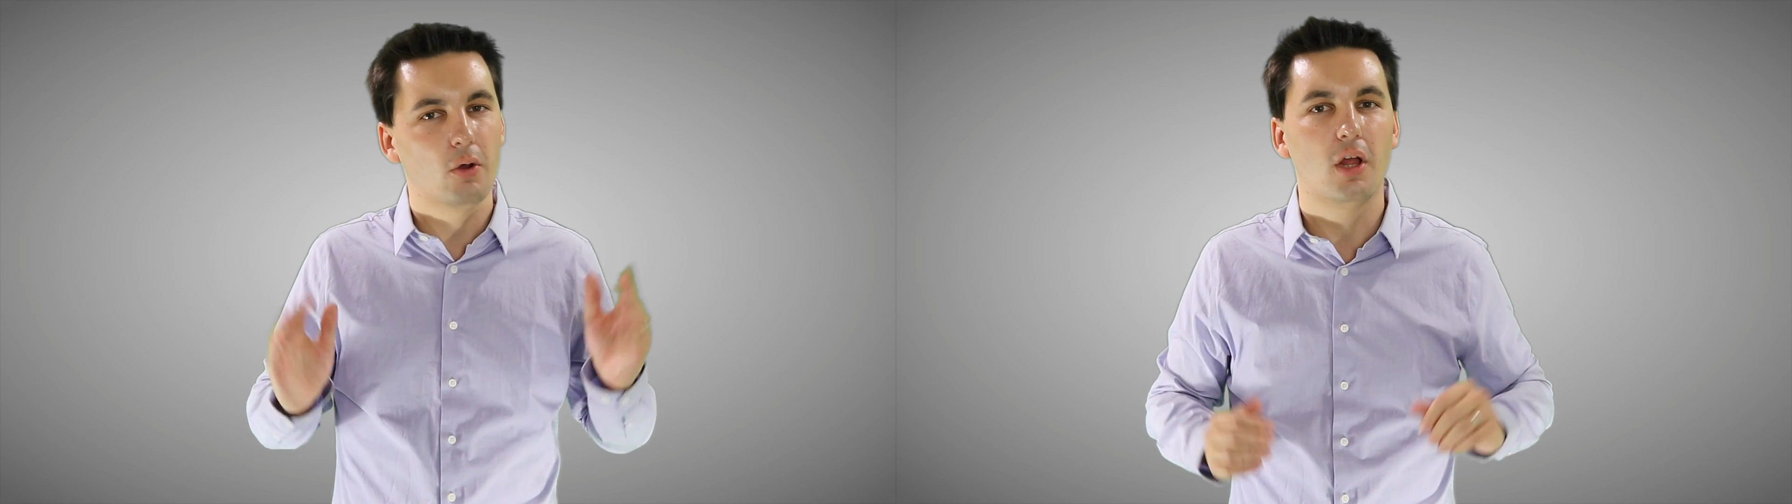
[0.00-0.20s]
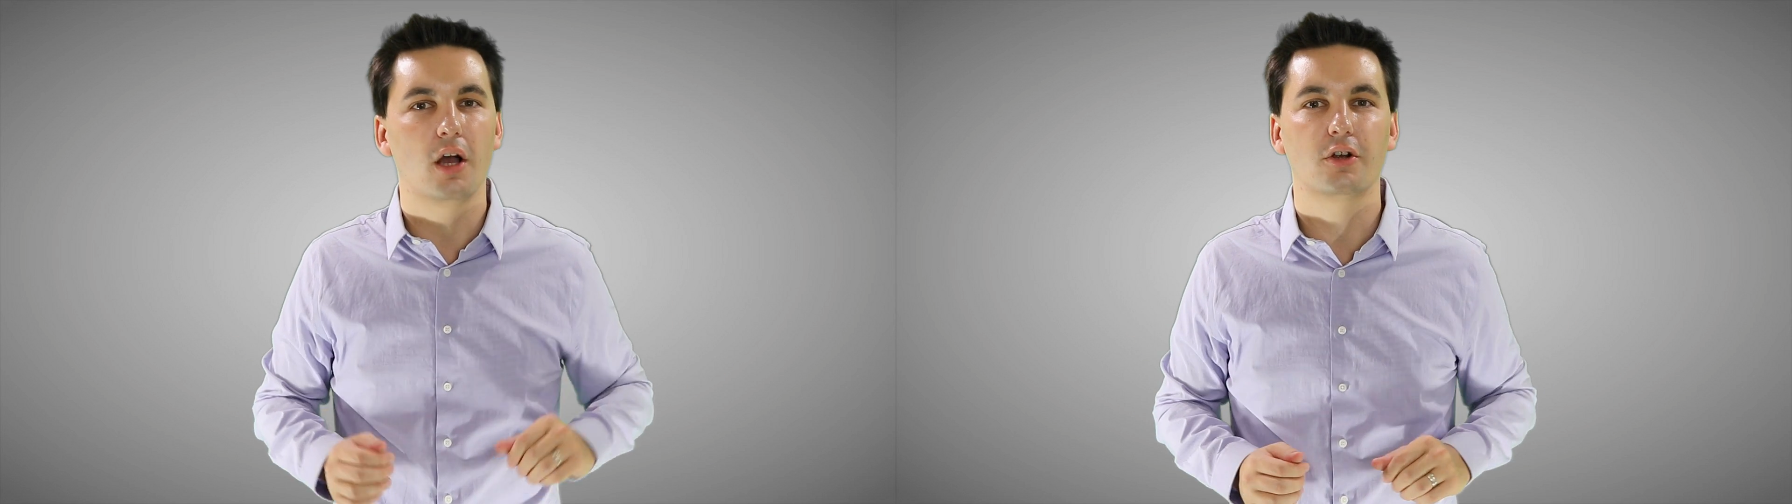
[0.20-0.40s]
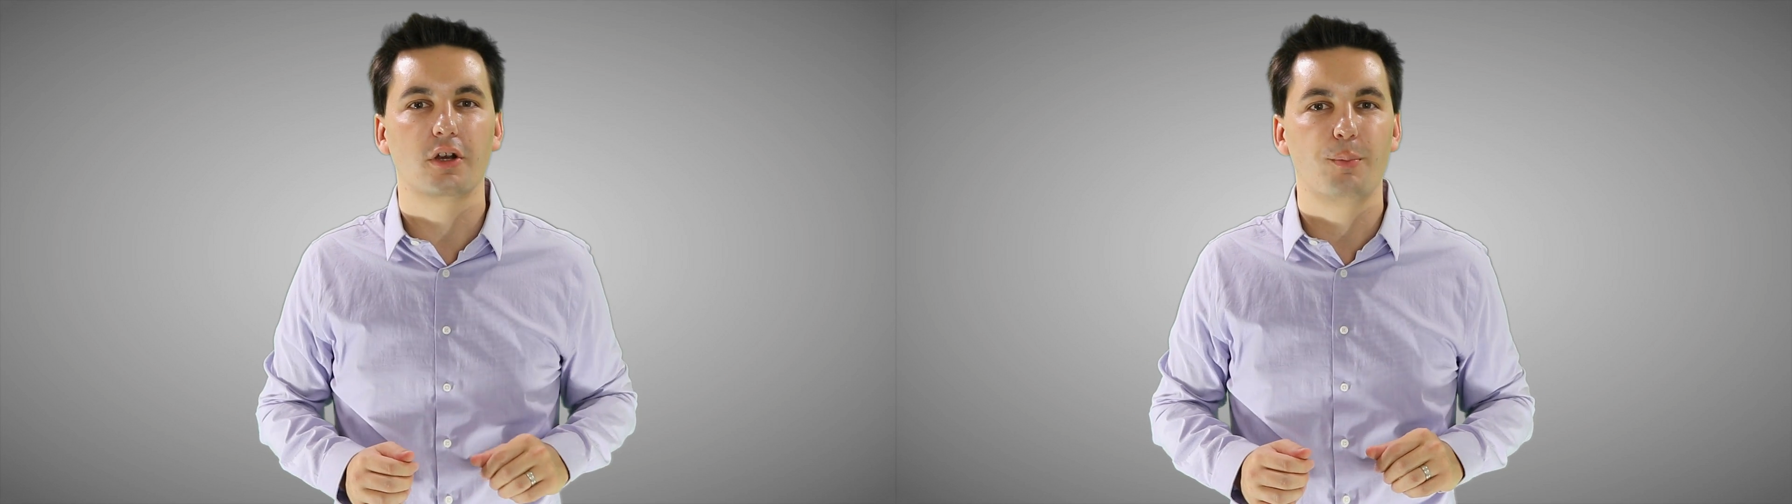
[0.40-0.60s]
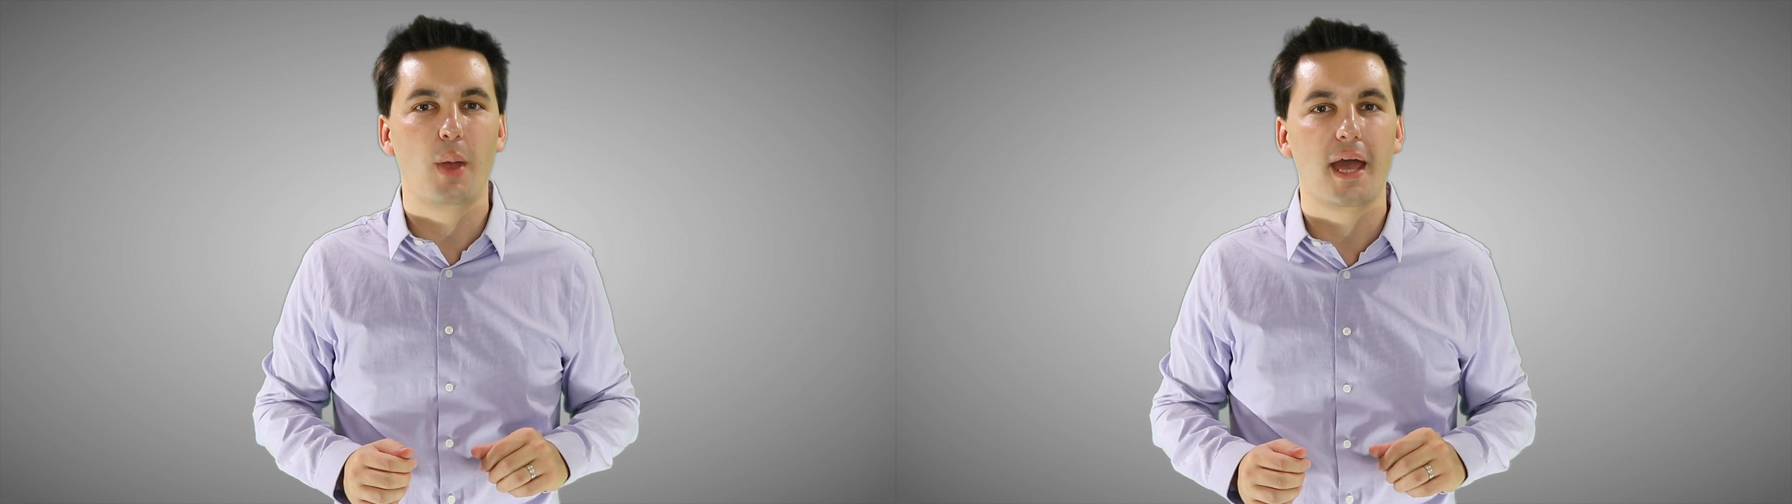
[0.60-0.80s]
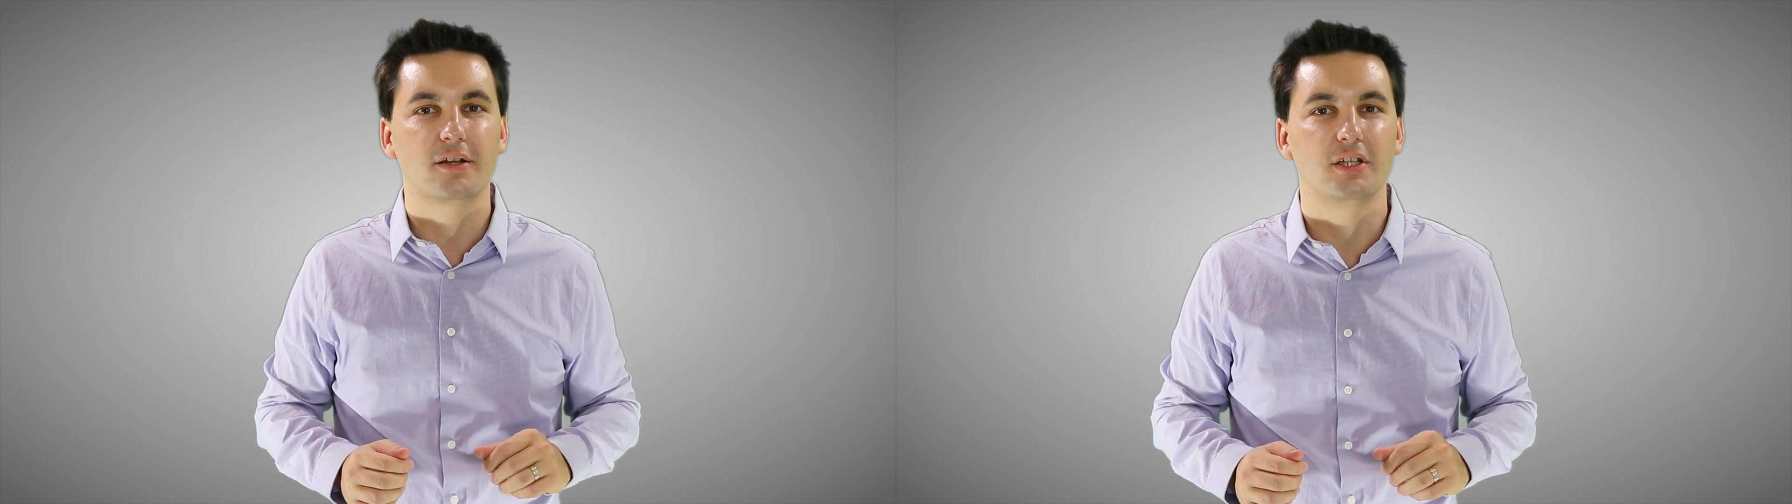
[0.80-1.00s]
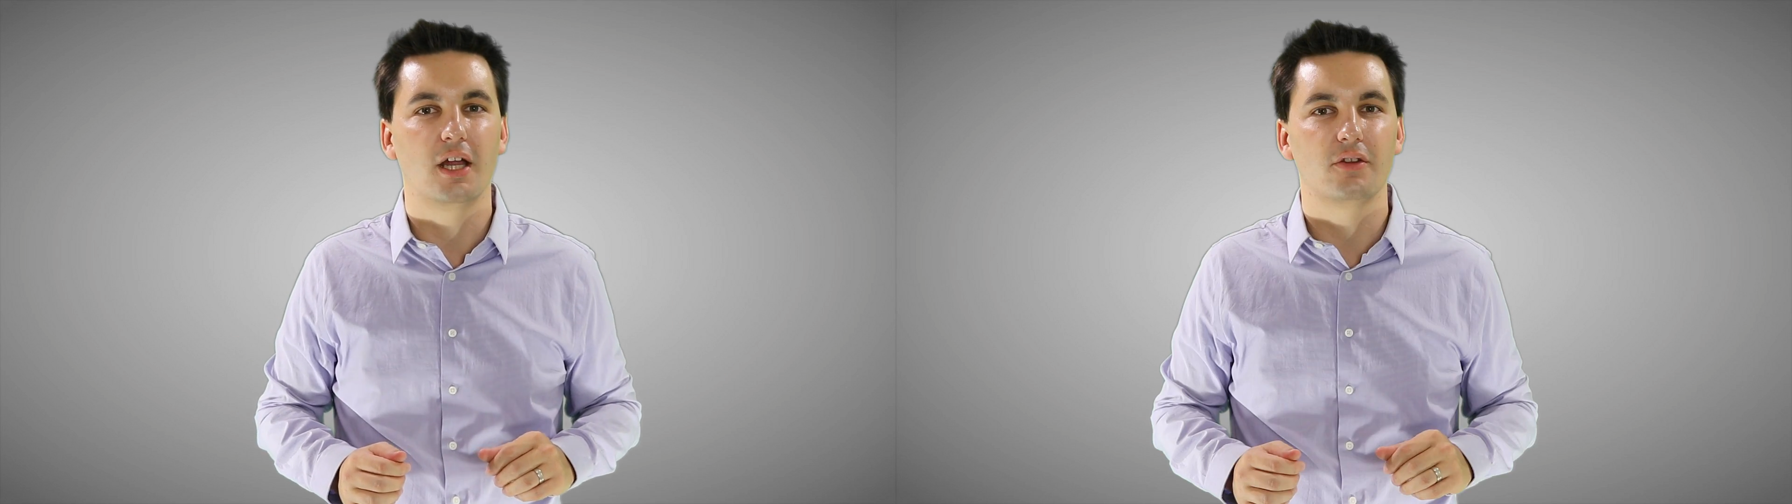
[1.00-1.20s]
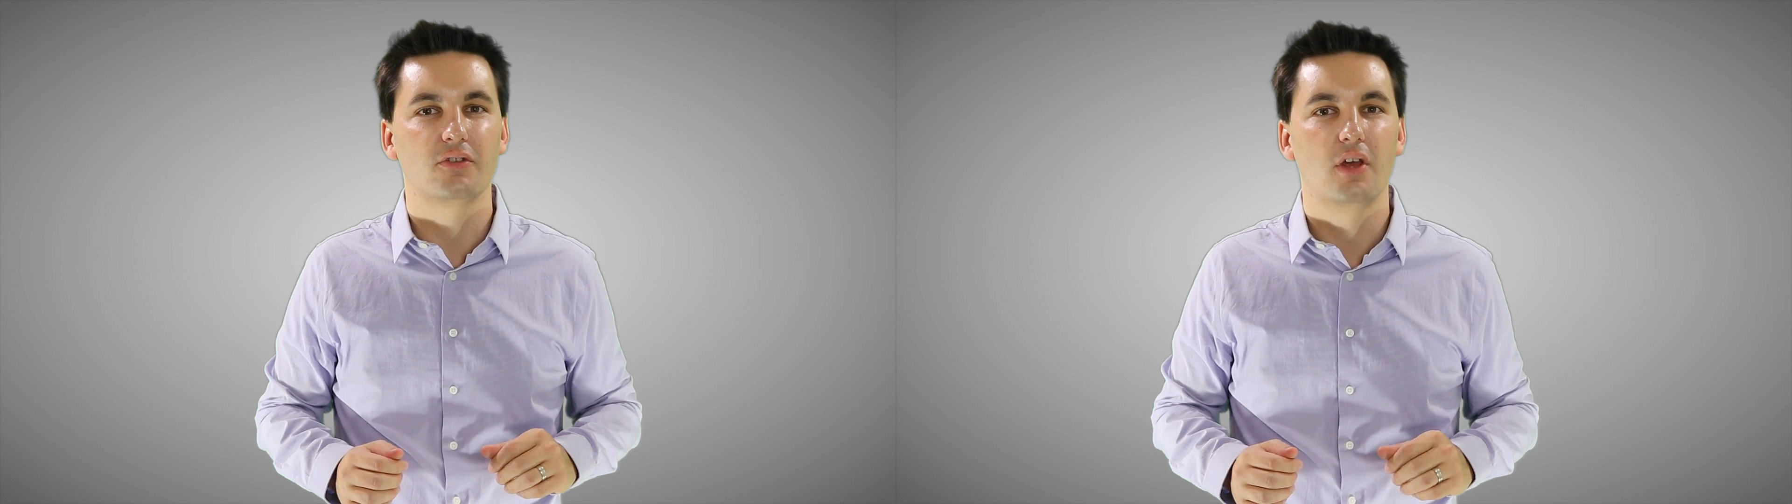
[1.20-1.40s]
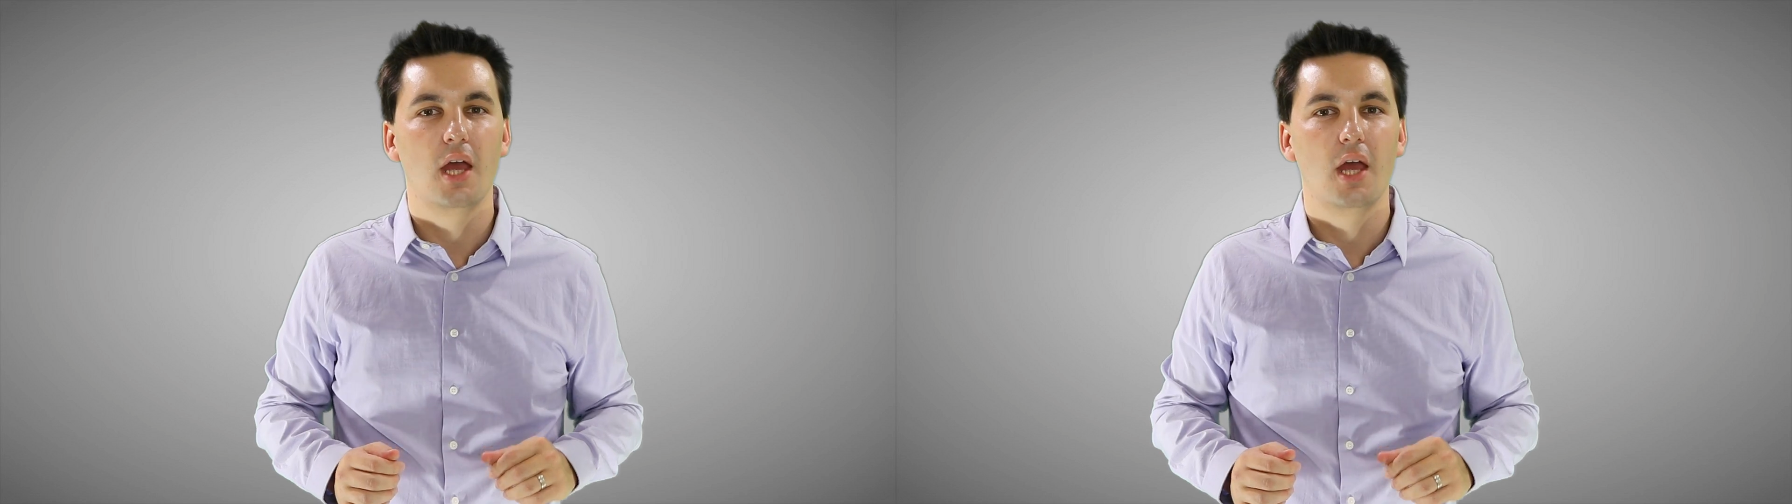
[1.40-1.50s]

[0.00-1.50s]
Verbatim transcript: longer impacting us.